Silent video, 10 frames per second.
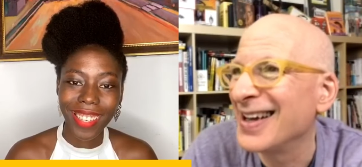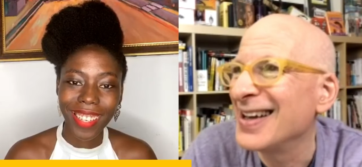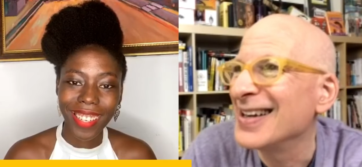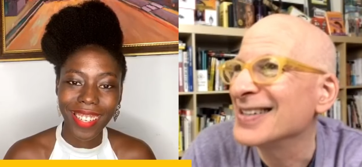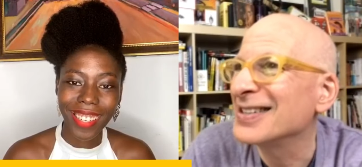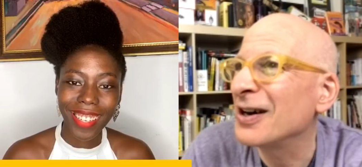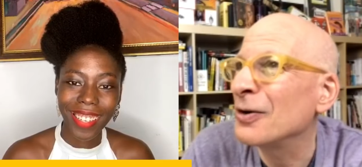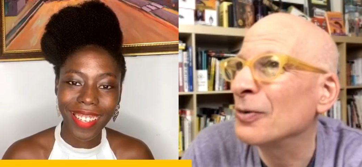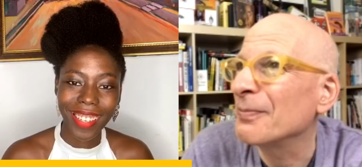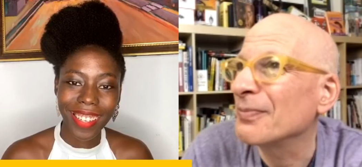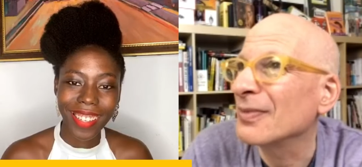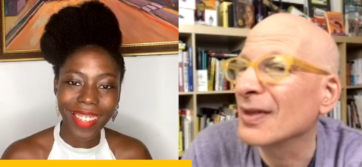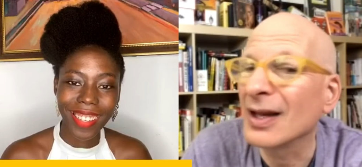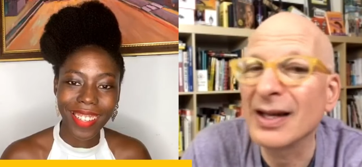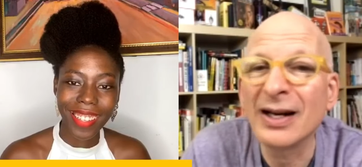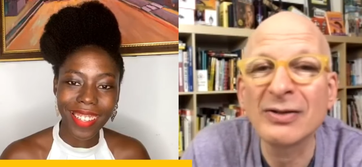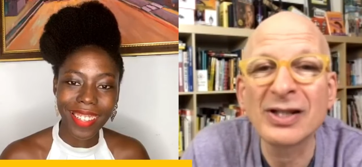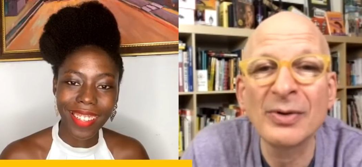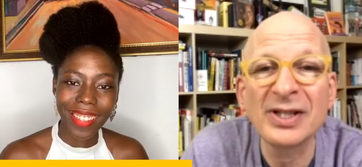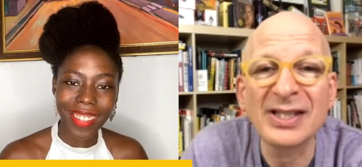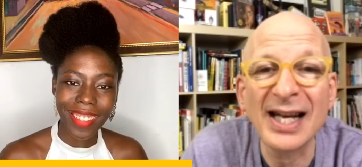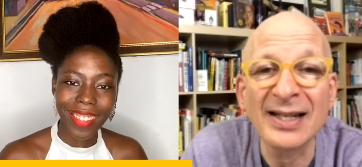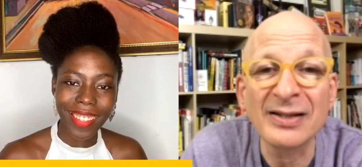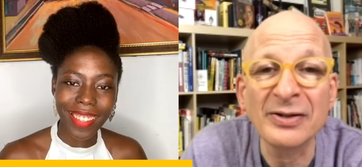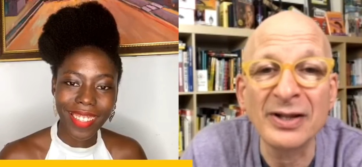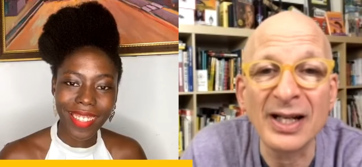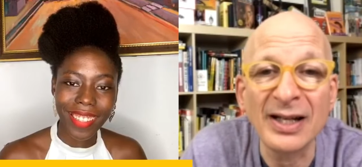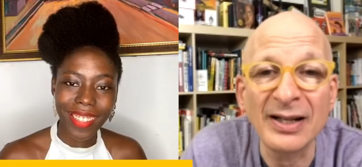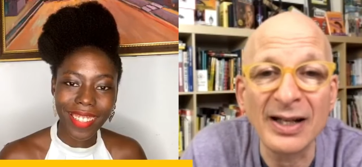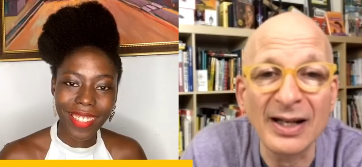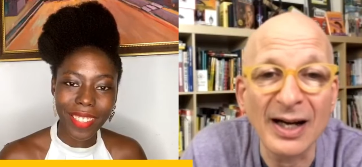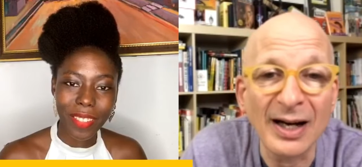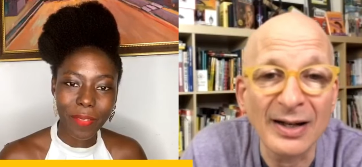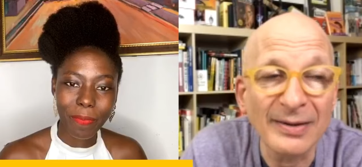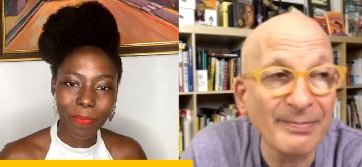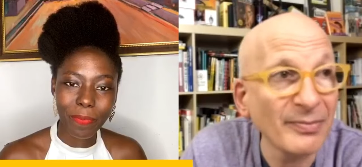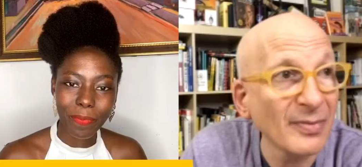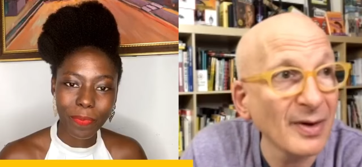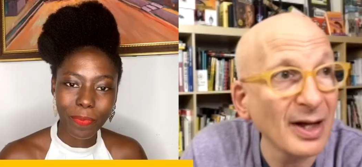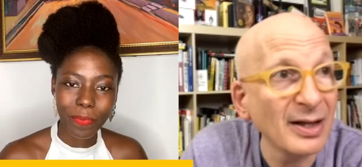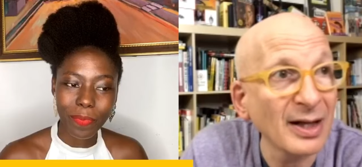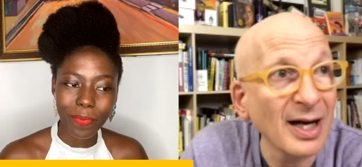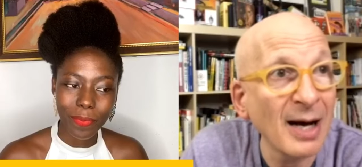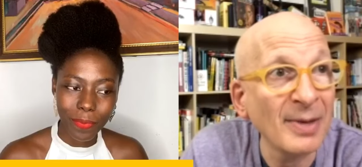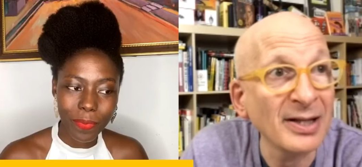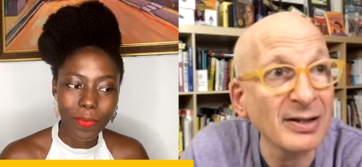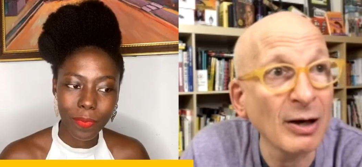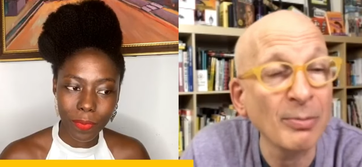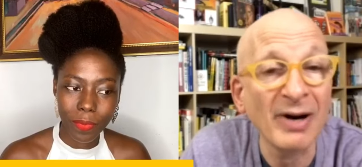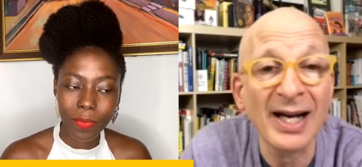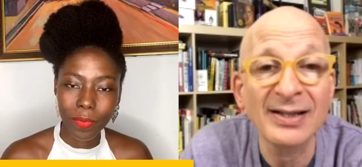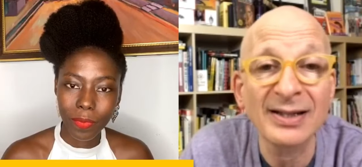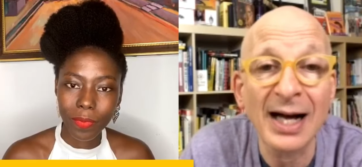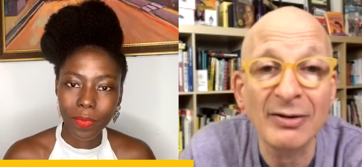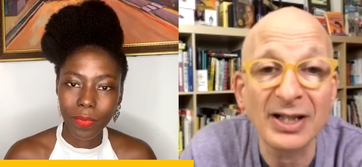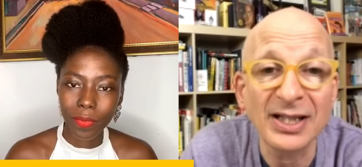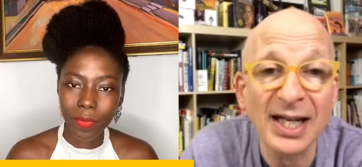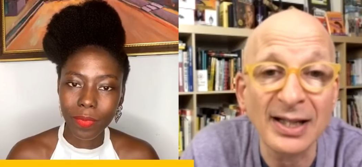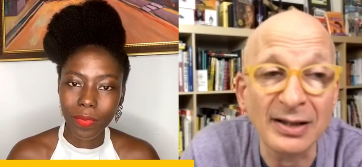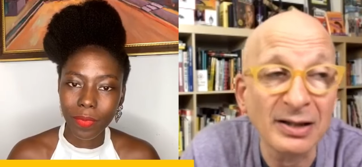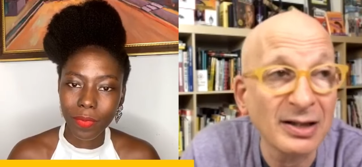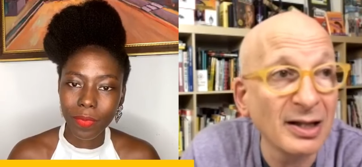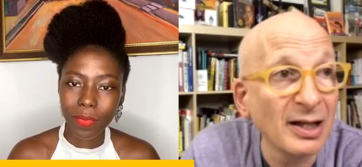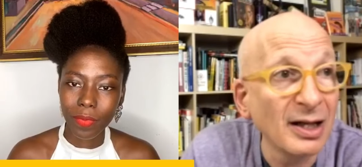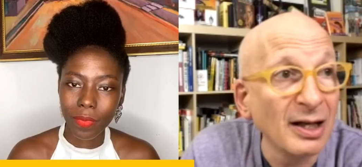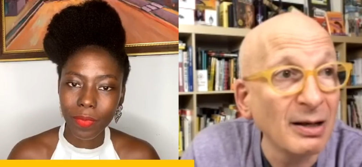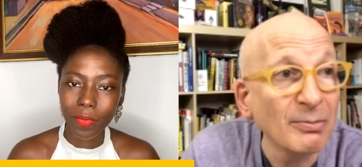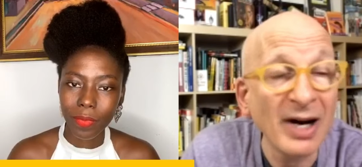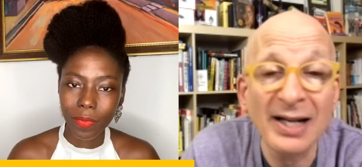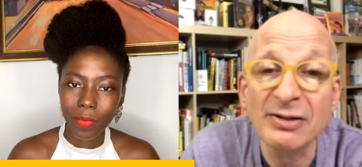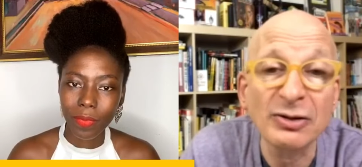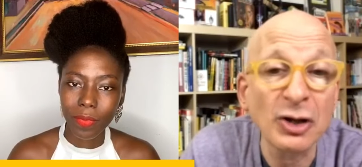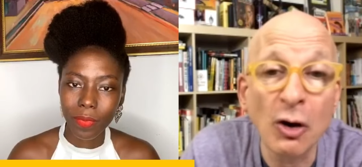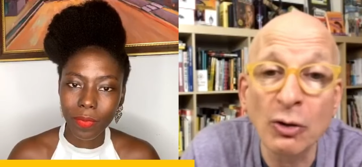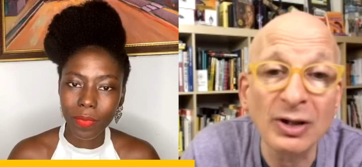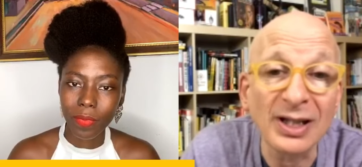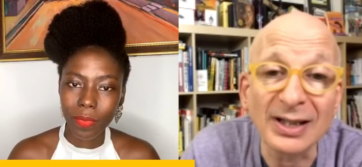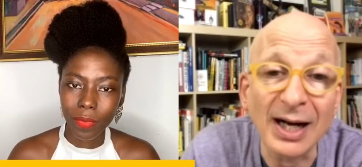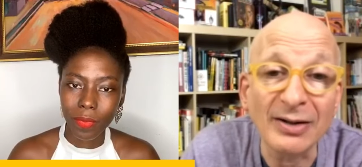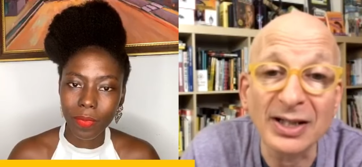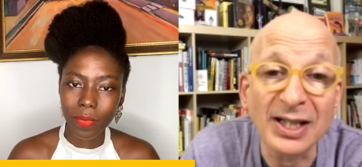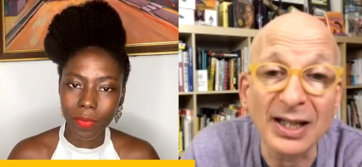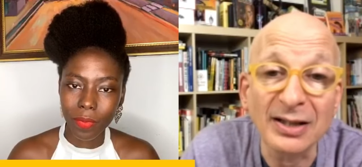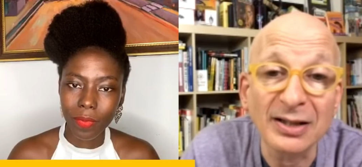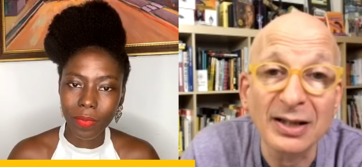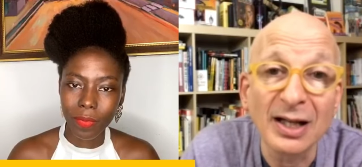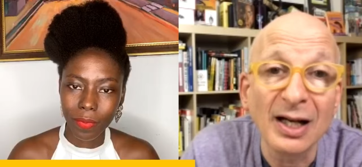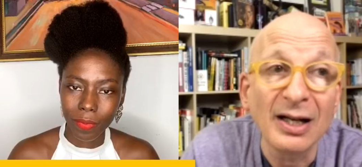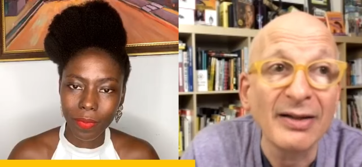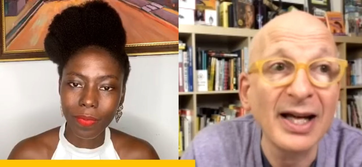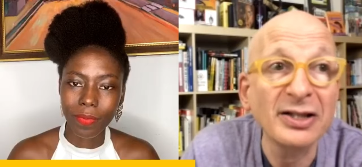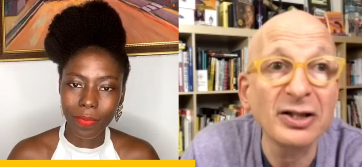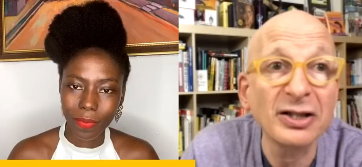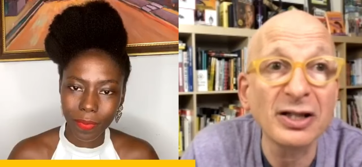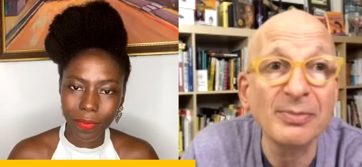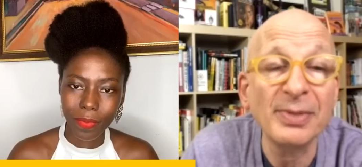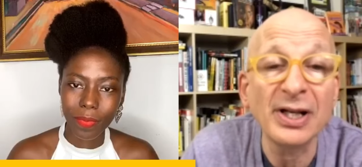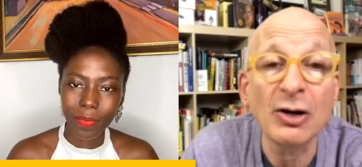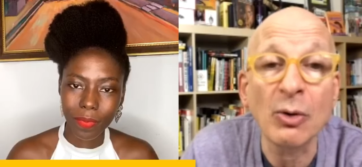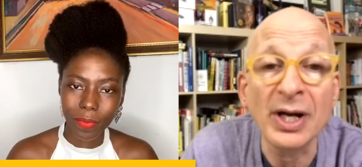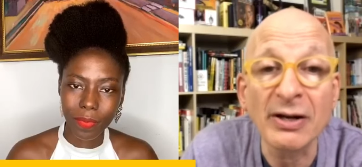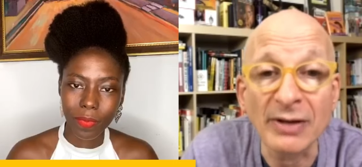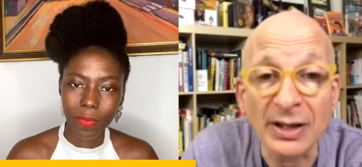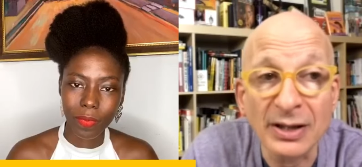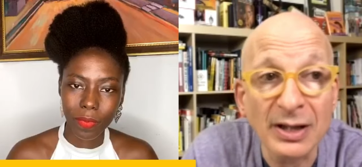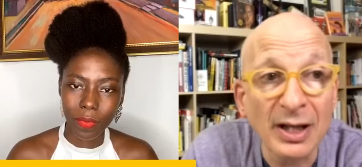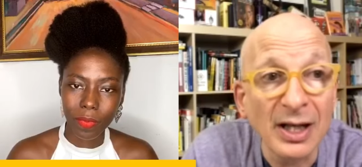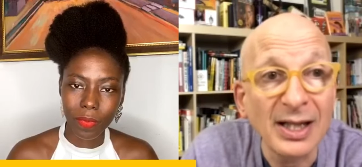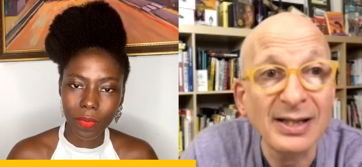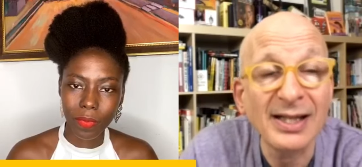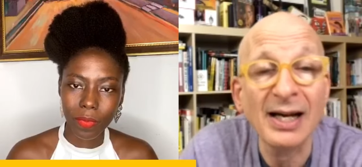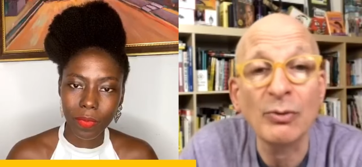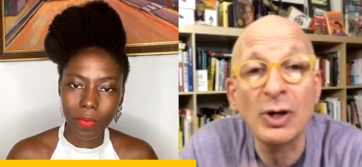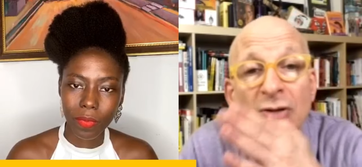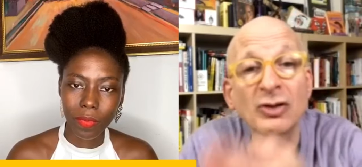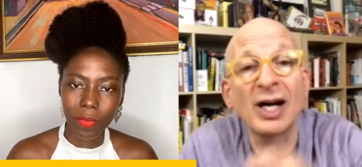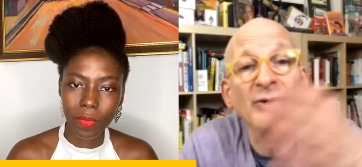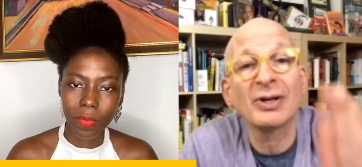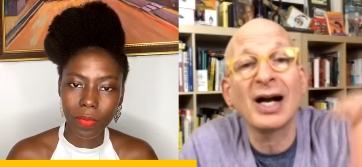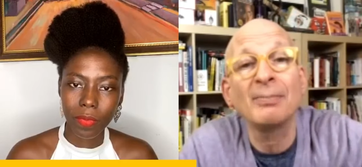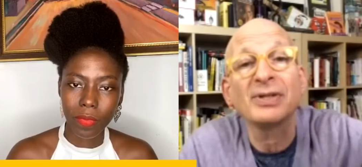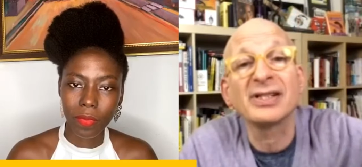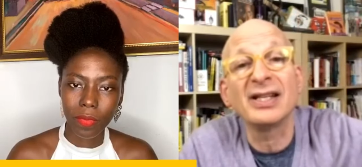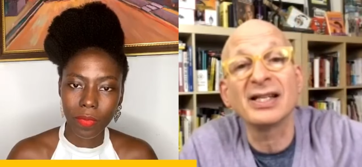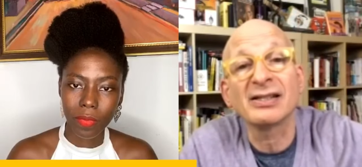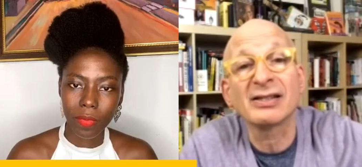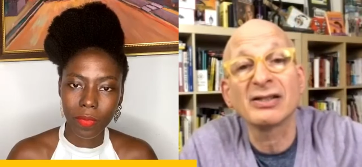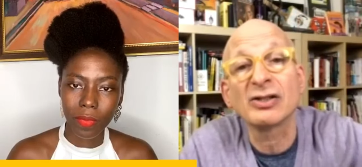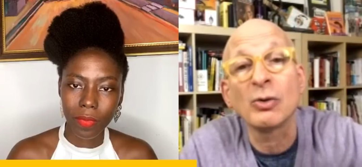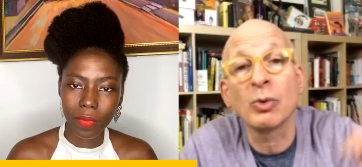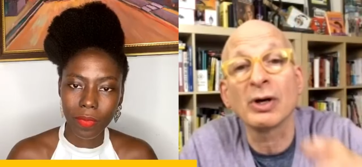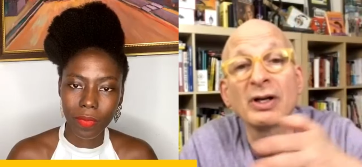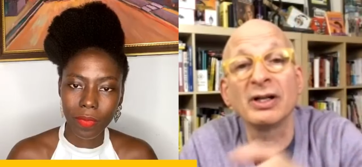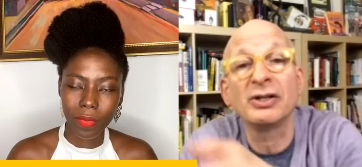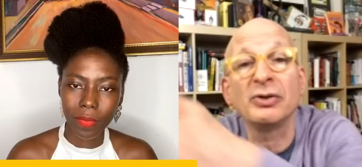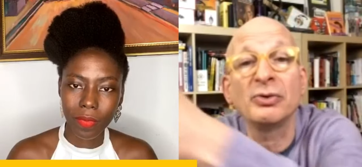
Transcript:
Speaker 1: So, you know, someone just answered in the uh, in the comments, are brands allowed to change? brands are totally allowed to change. They should just be coherent in saying, we are trying to accomplish this, so we're going to do